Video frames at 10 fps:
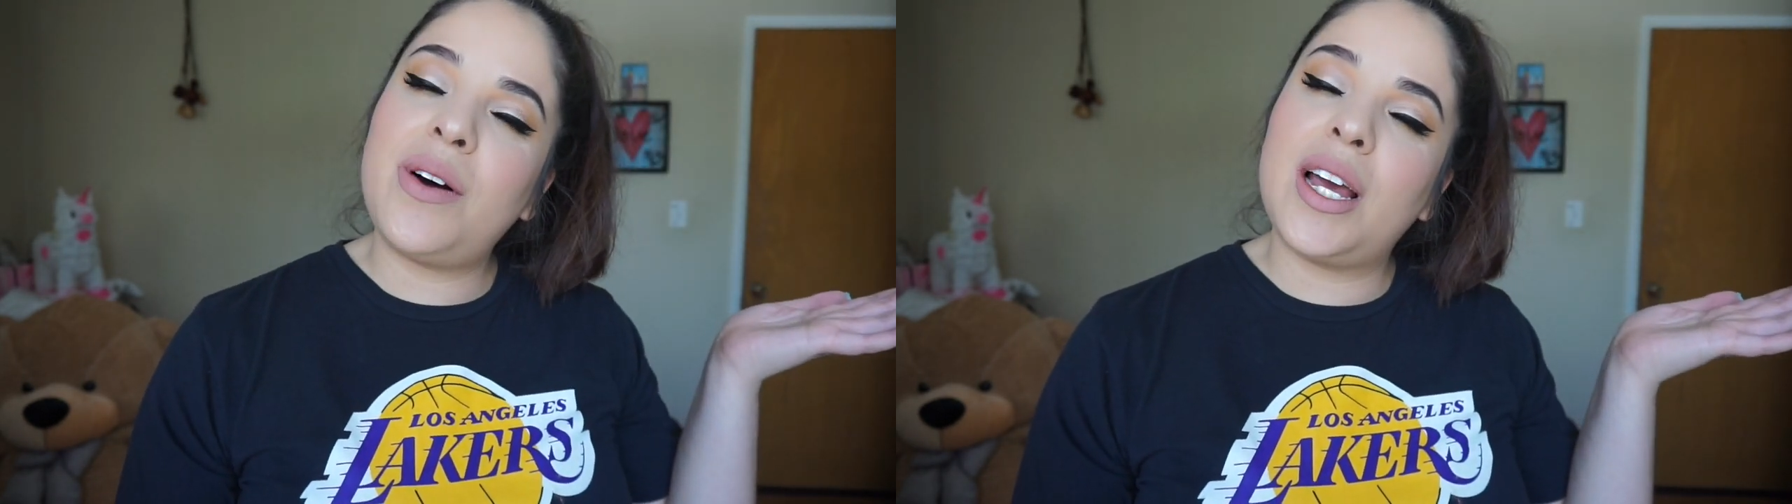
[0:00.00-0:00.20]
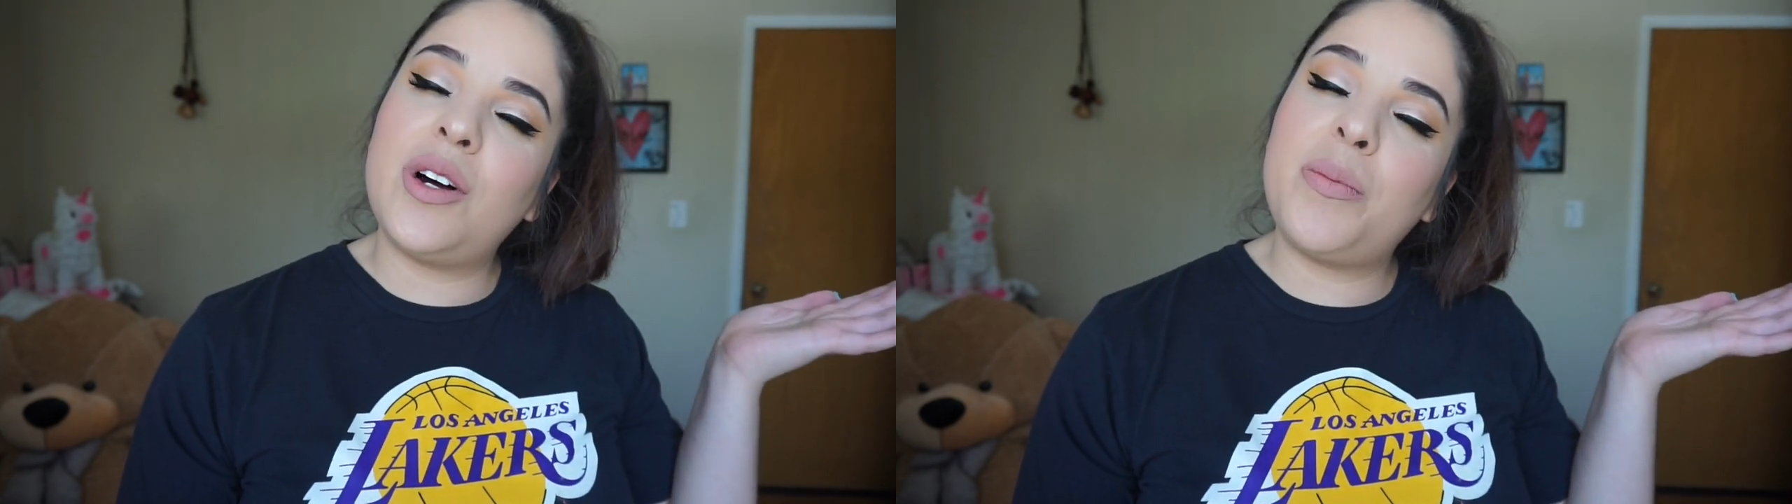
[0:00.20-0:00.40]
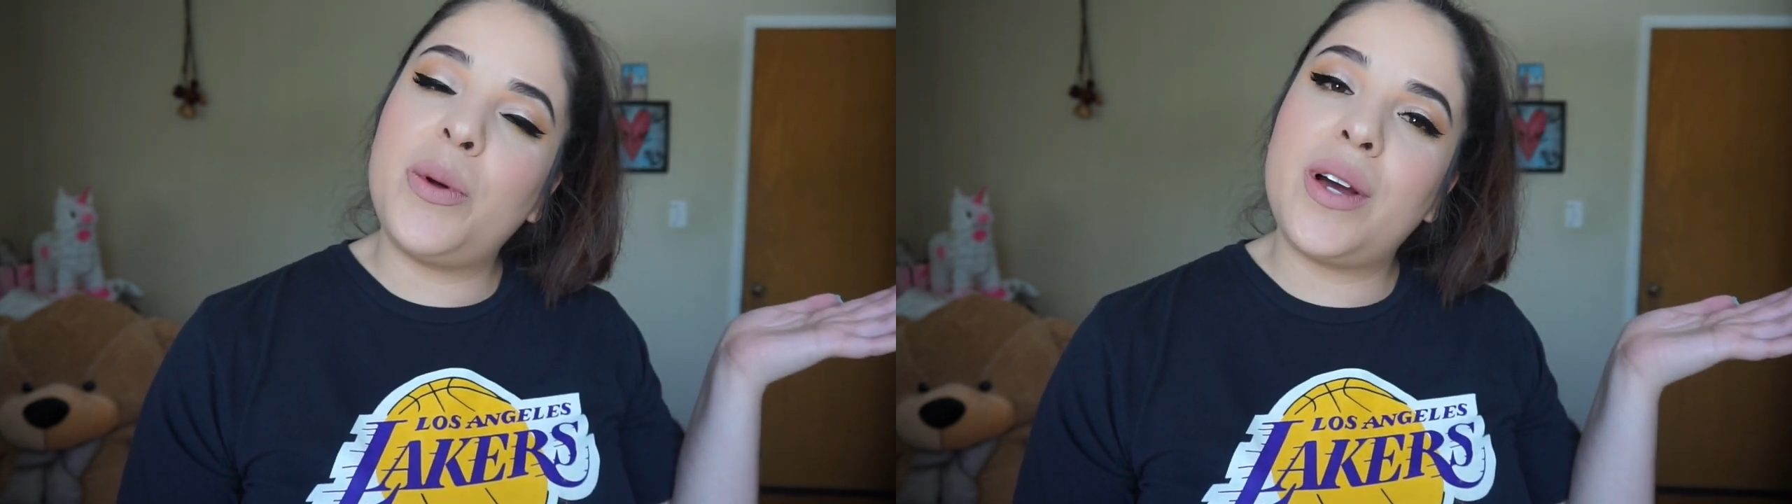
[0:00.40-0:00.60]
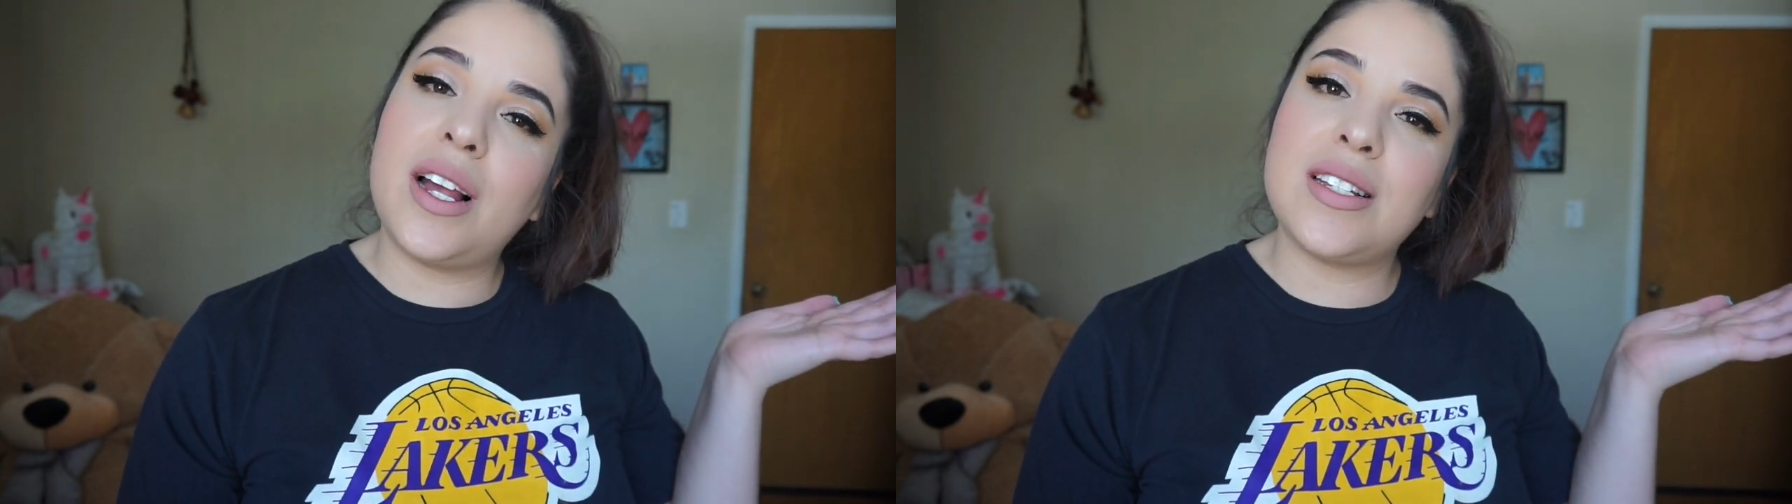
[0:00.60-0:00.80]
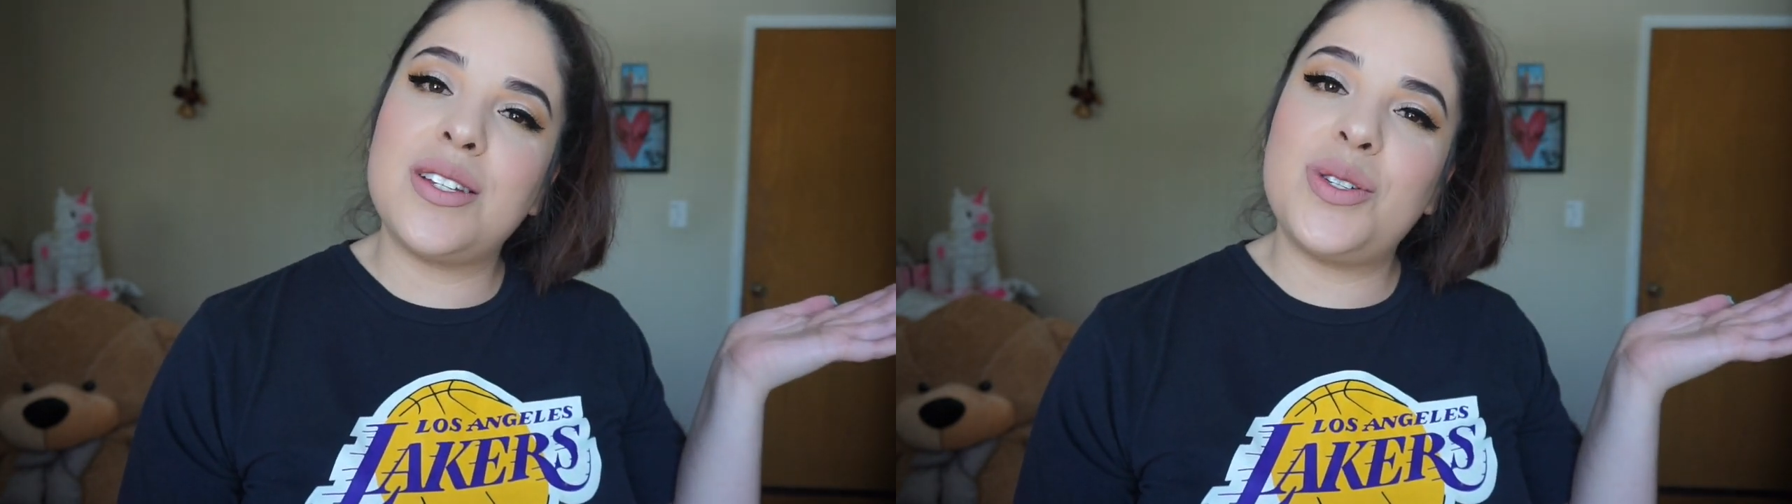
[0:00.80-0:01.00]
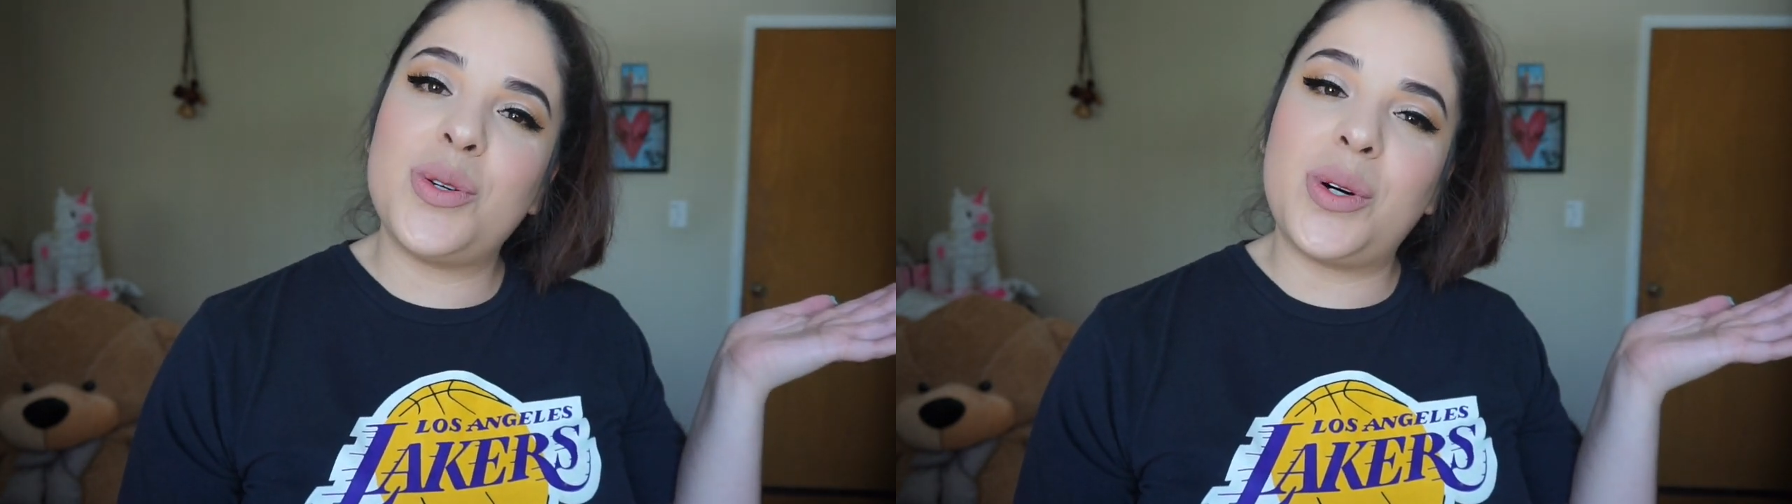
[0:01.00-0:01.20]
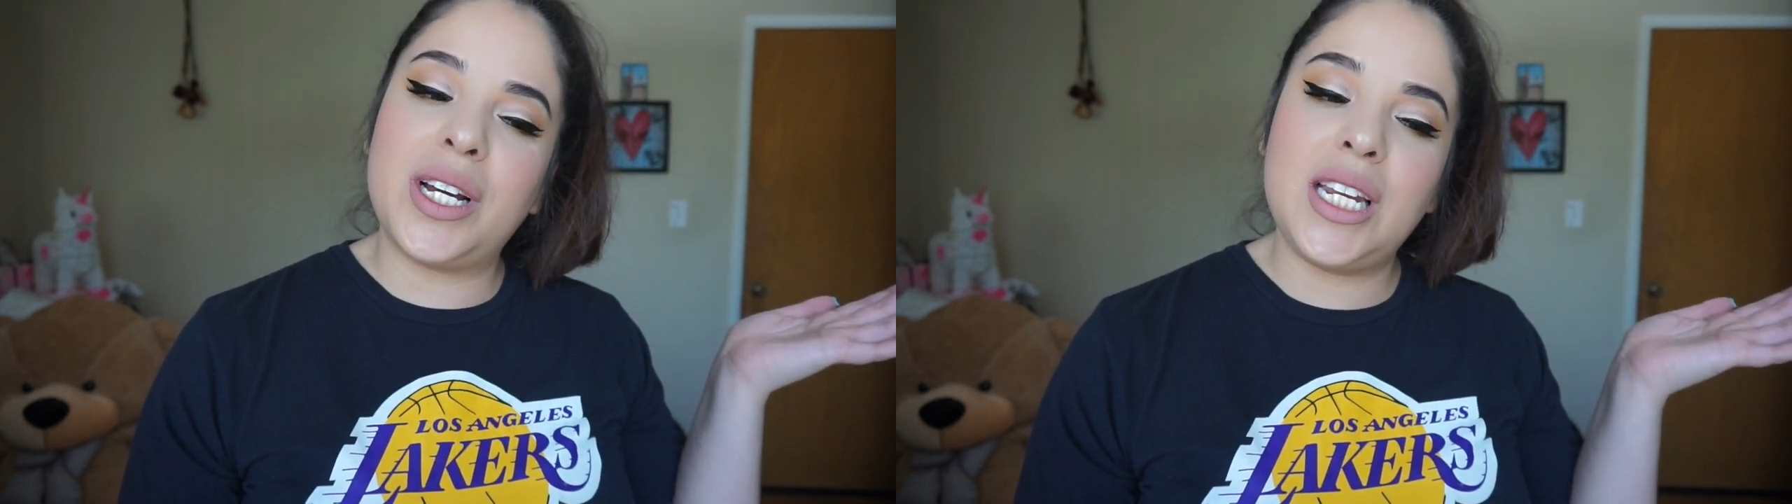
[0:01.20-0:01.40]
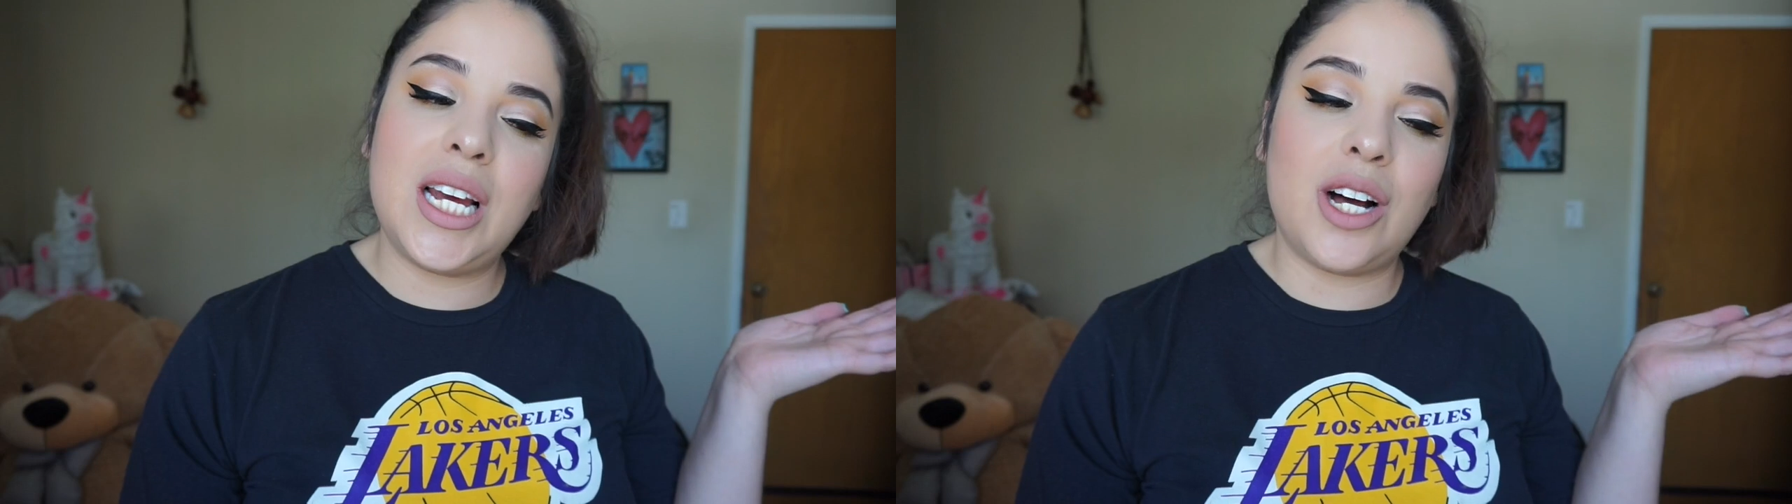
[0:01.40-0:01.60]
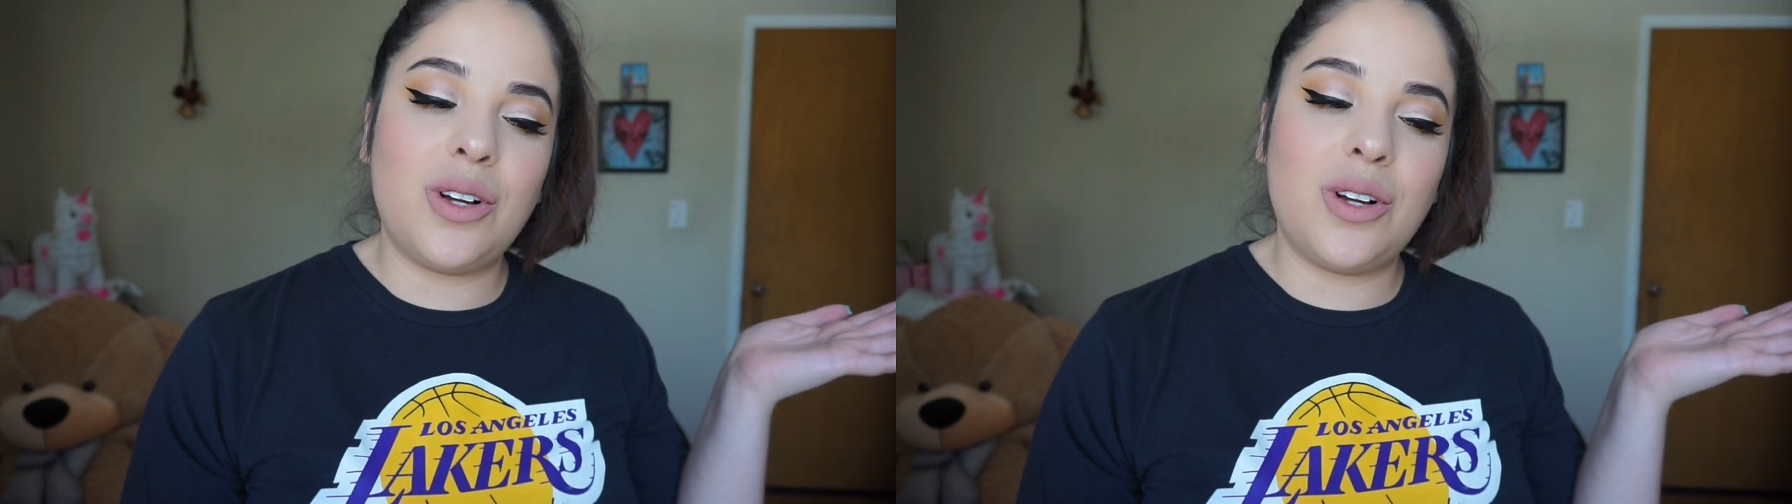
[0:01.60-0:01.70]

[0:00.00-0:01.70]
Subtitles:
I hope you guys enjoyed.